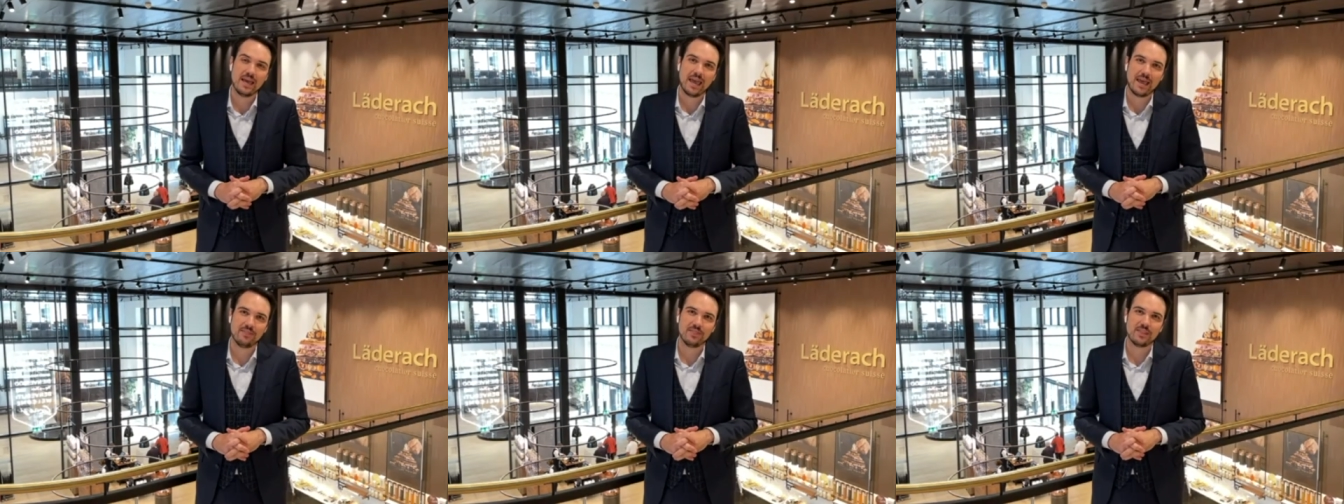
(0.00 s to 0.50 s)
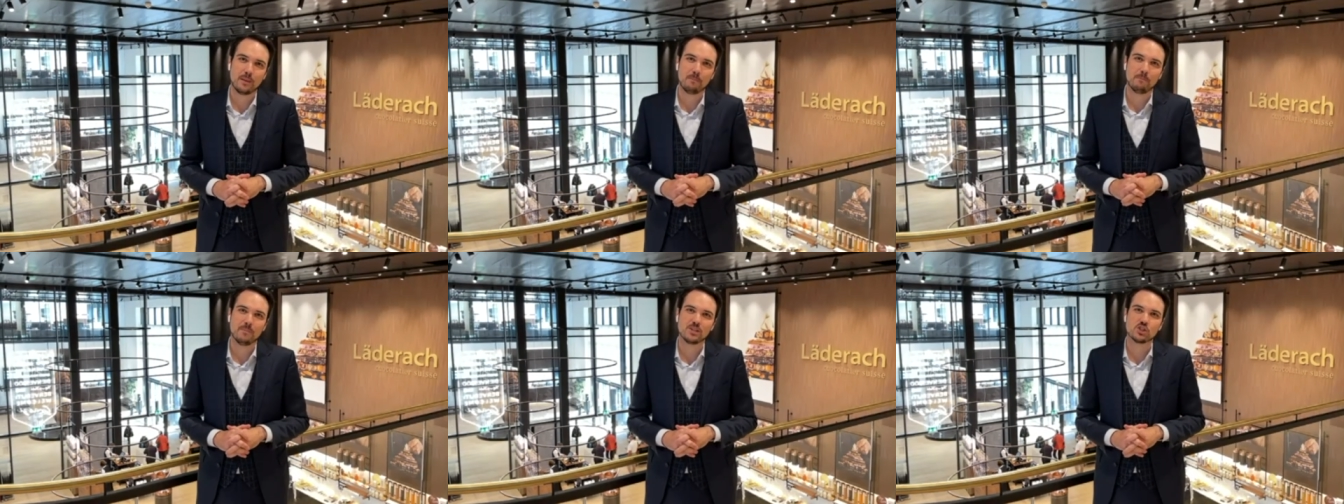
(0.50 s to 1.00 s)
And
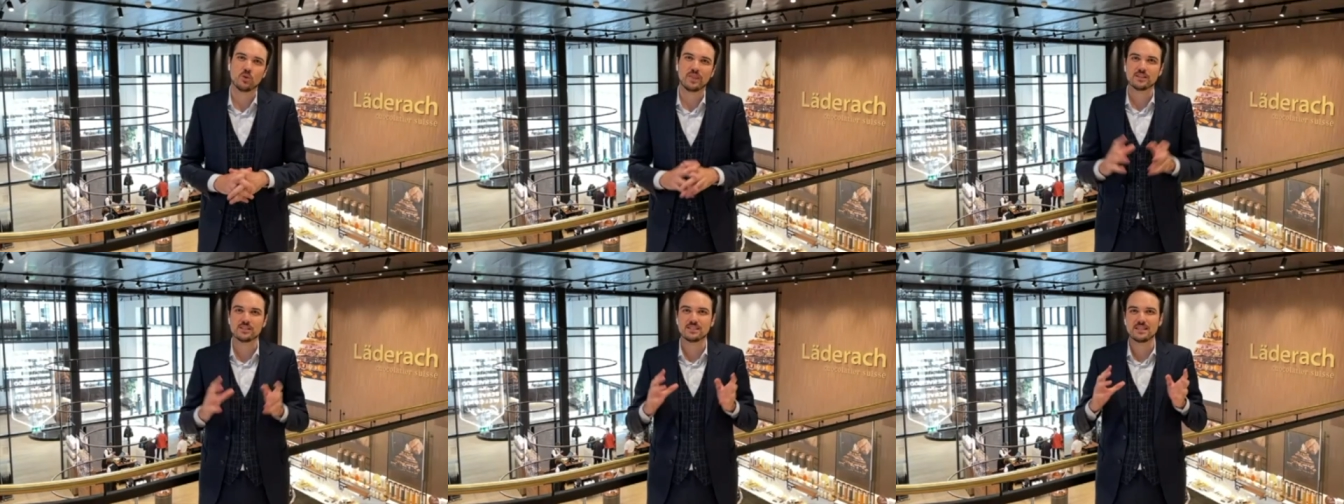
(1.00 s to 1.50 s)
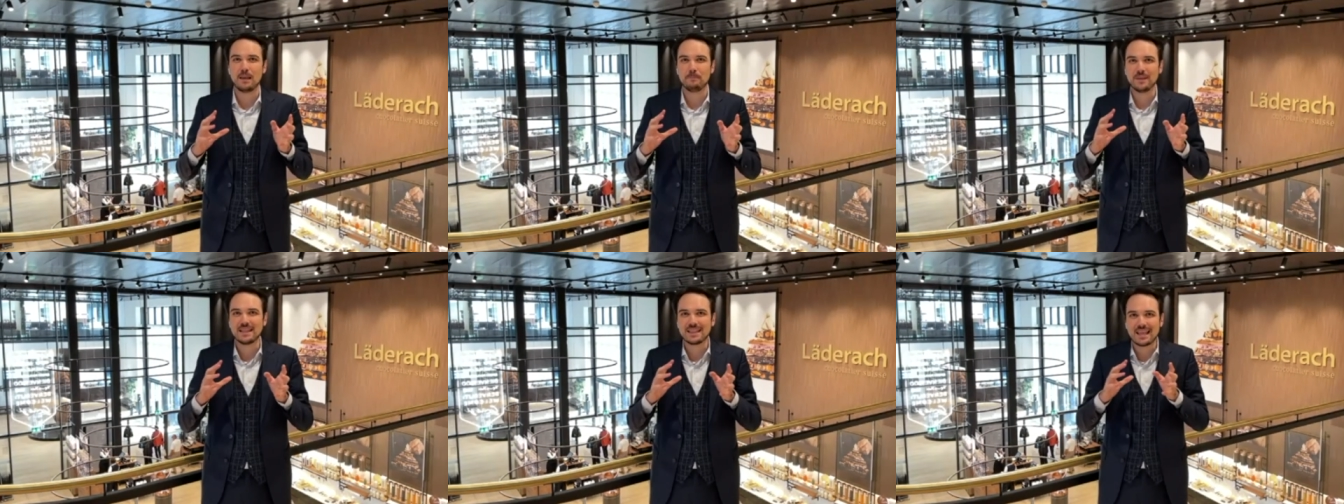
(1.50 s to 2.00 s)
um, so there's a
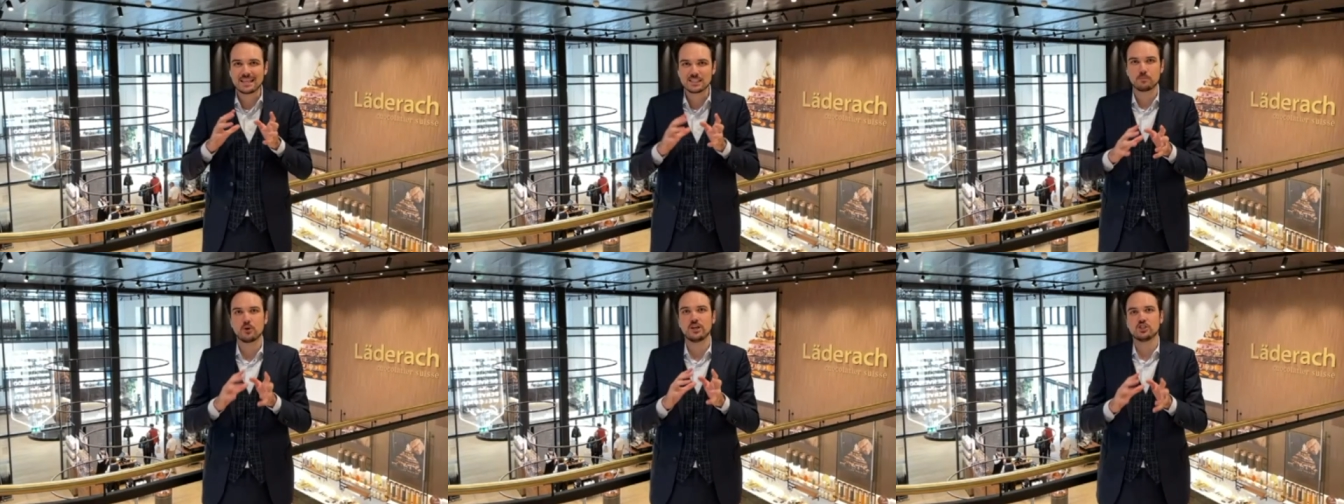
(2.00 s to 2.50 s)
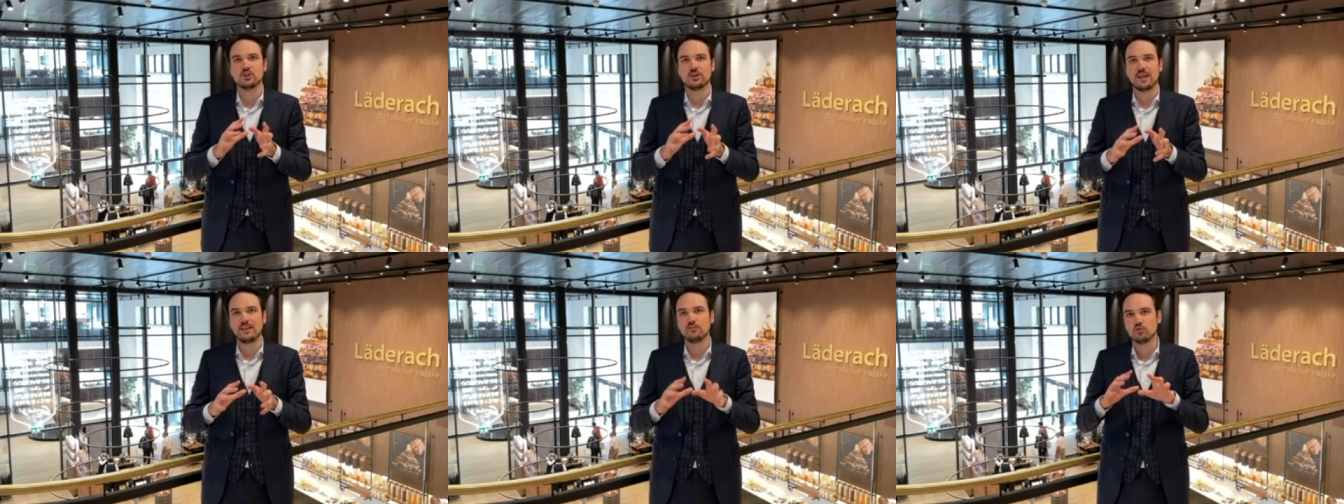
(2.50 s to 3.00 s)
bit less pressure
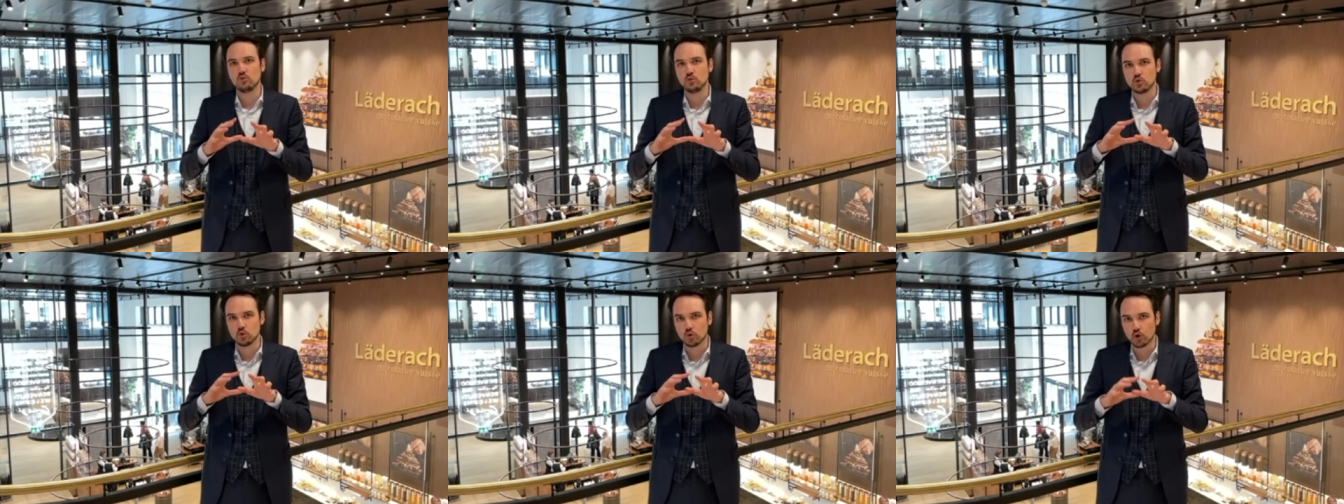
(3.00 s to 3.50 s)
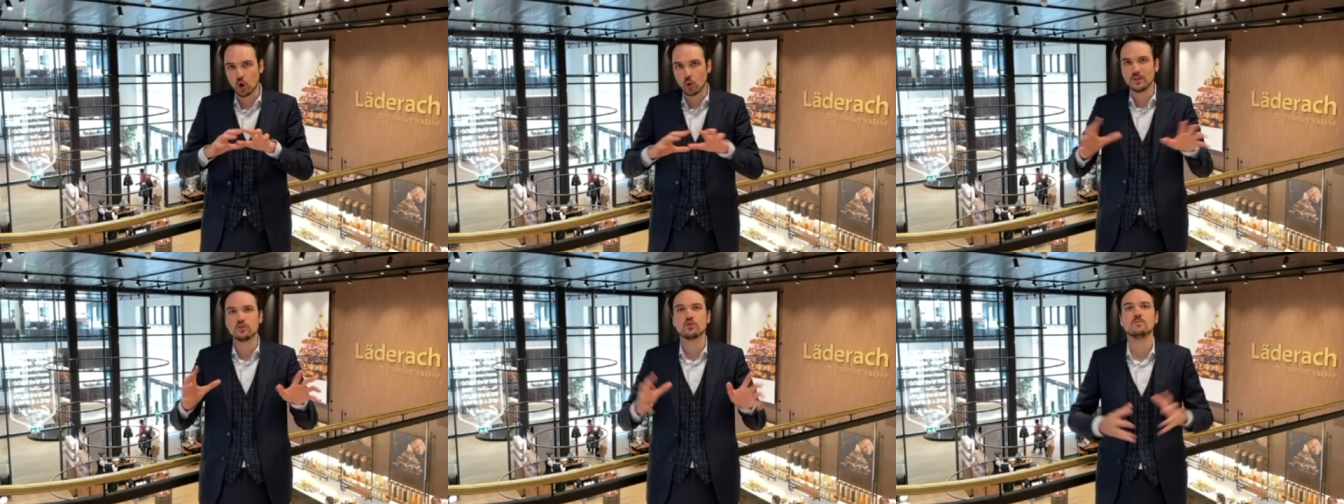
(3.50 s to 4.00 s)
than to to grow
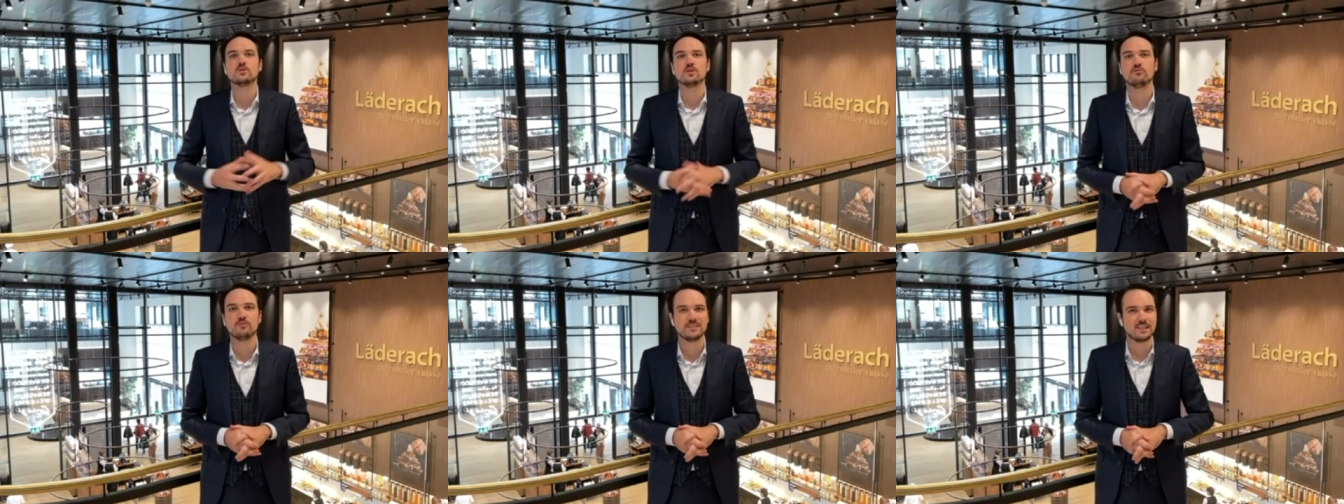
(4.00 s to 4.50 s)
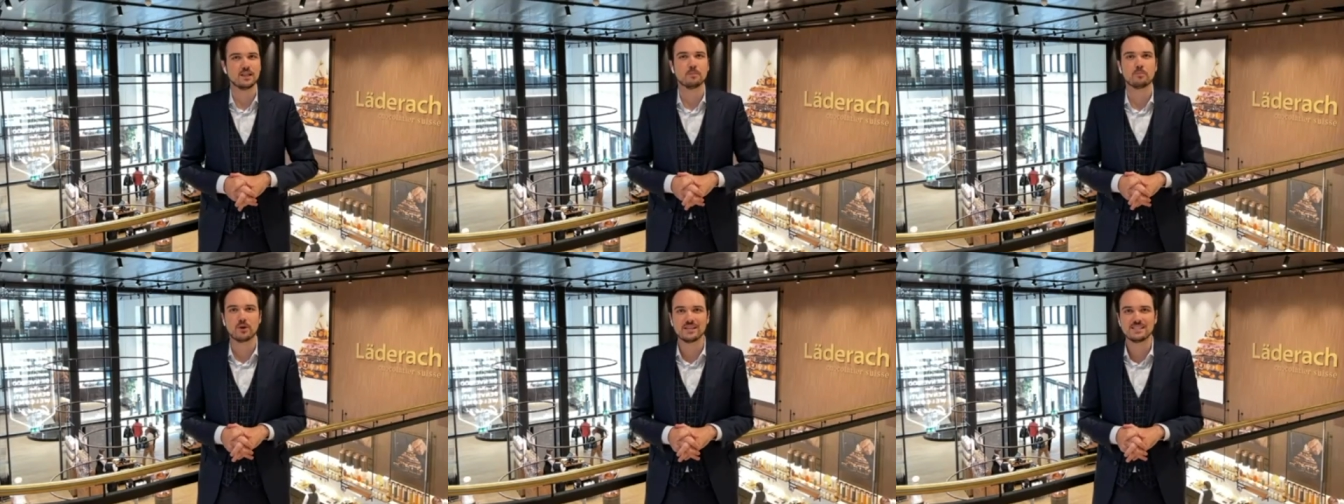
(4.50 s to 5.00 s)
in terms of physical
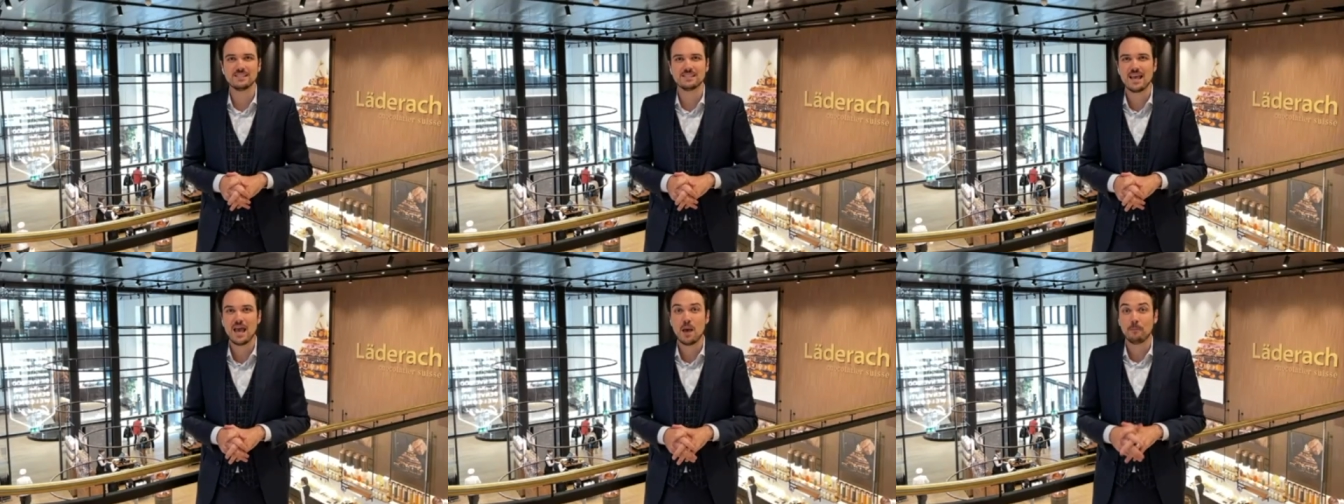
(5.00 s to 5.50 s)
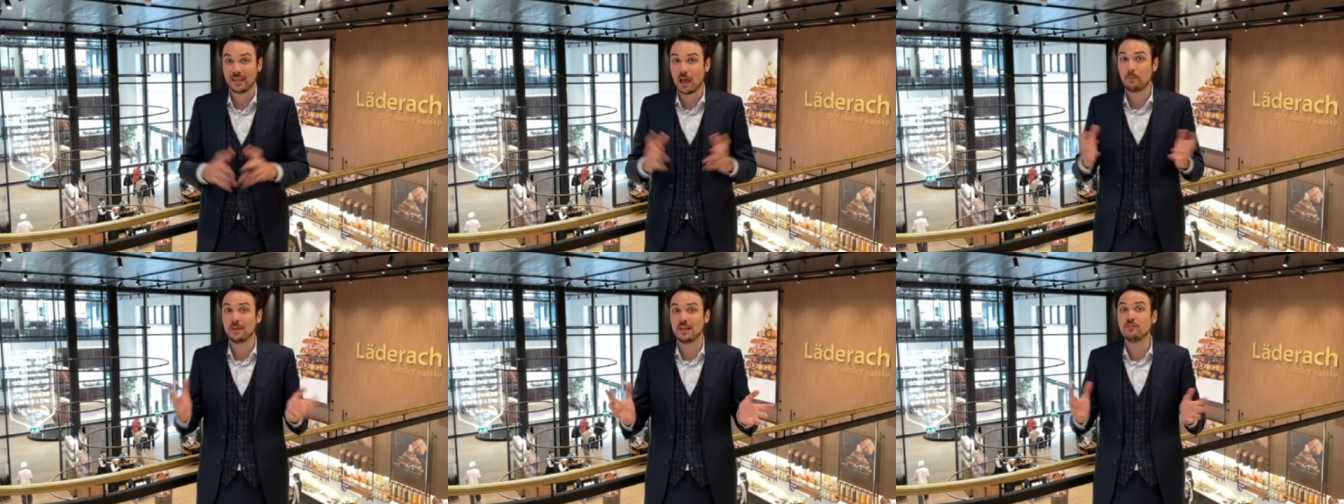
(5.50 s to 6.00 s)
presence. But I
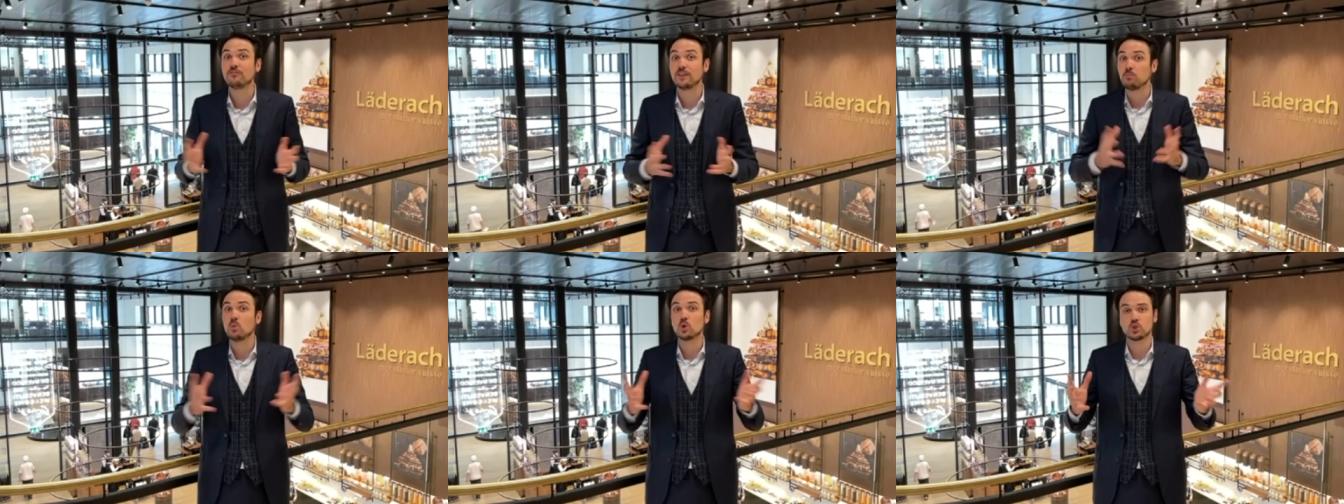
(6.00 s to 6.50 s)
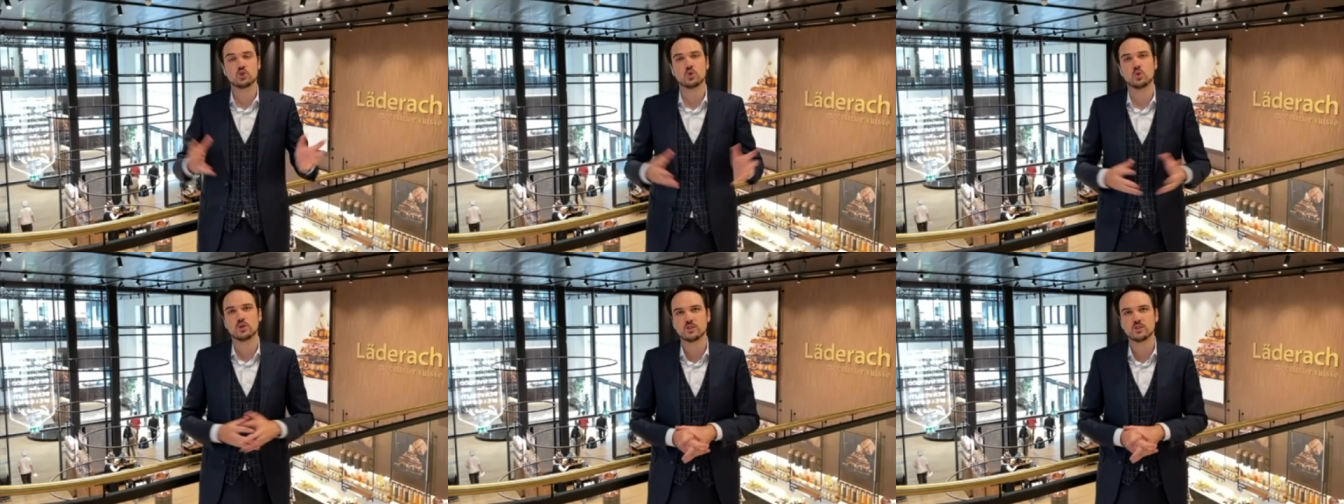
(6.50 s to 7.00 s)
believe that more
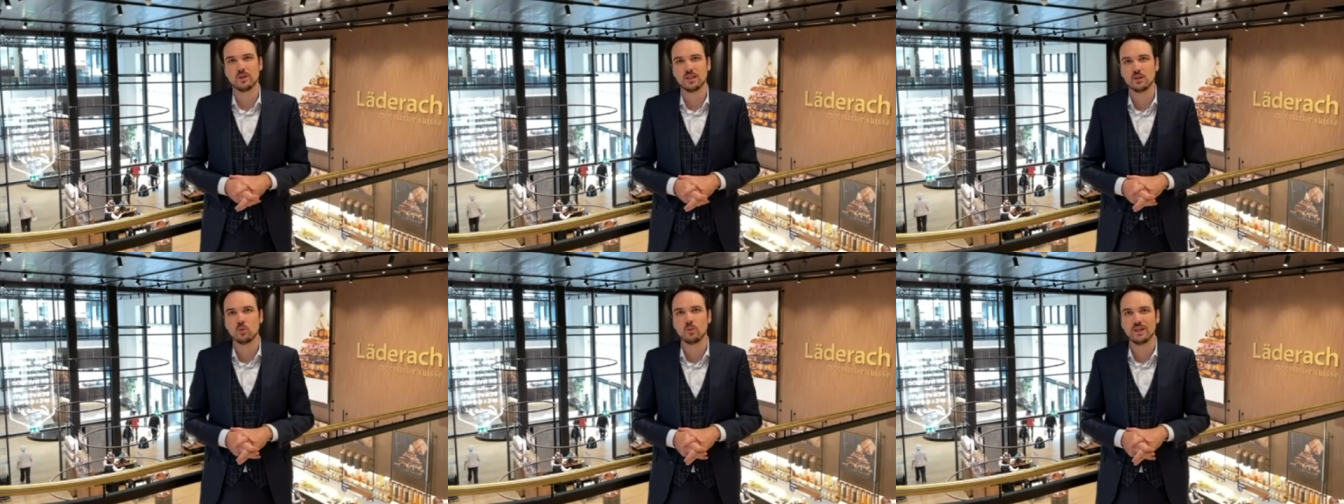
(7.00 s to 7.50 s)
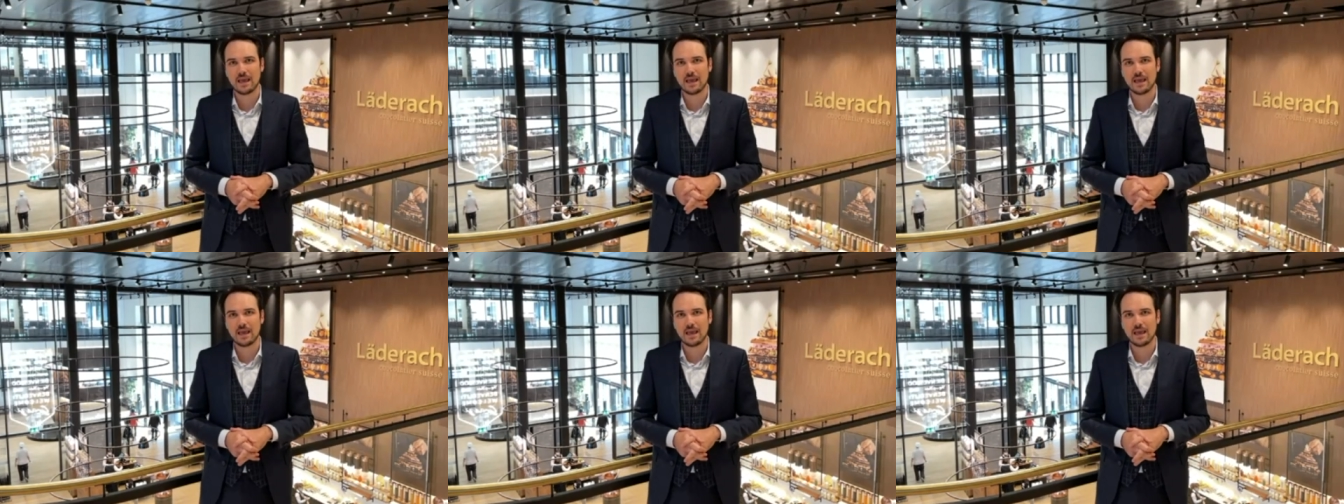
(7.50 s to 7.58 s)
stores will will